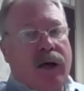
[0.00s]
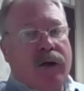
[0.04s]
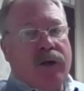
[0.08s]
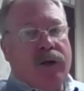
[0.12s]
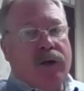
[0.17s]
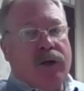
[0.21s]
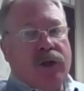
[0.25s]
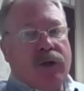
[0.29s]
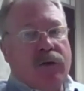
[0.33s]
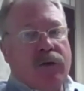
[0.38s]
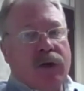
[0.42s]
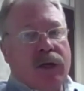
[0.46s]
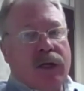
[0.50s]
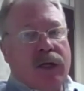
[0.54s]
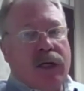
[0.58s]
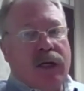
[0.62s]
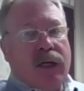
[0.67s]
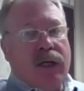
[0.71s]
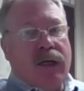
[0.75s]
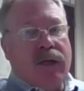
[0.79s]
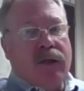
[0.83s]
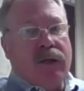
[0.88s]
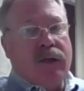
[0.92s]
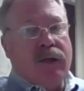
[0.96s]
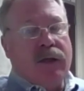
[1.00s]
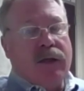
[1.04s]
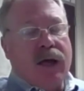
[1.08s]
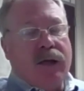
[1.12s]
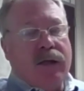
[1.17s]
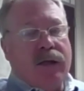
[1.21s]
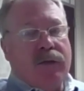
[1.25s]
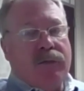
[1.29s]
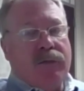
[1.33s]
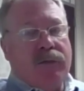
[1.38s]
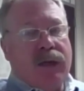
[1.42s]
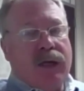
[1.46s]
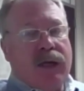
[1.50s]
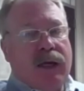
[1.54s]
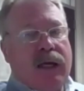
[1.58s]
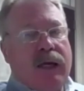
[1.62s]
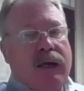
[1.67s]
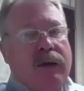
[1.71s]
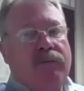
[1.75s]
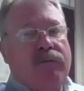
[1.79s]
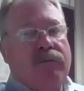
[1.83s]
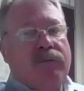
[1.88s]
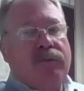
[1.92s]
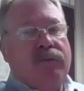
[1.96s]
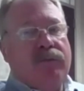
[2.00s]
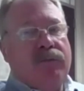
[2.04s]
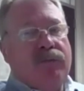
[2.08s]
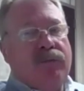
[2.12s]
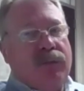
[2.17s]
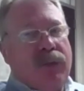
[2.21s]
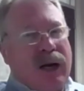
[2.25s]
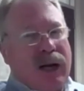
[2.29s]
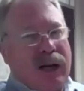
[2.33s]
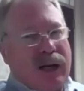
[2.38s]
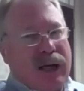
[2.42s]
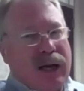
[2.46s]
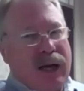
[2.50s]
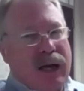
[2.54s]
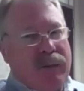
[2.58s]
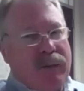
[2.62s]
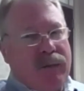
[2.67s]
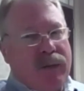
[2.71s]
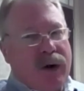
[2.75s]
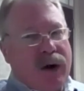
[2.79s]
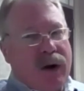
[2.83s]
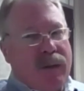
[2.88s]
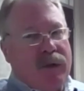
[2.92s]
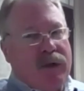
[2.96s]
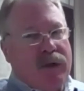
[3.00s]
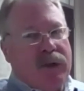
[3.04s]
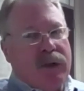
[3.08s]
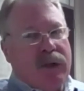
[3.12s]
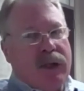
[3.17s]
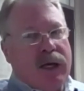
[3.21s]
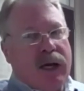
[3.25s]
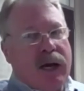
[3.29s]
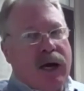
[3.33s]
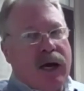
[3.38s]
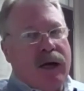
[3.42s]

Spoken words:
Generally, it is thought to be, but I can't promise you that.